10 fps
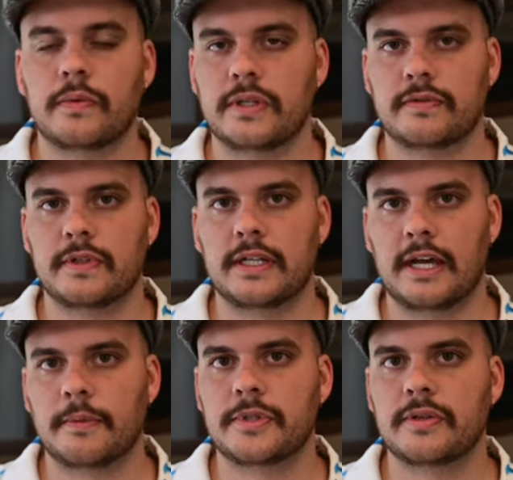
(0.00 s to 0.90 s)
which really
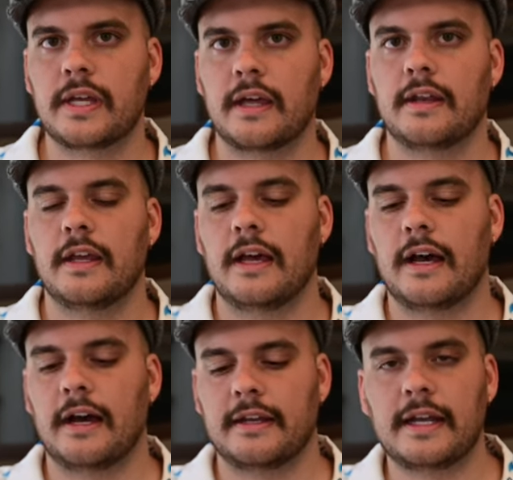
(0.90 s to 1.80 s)
helps you get uh,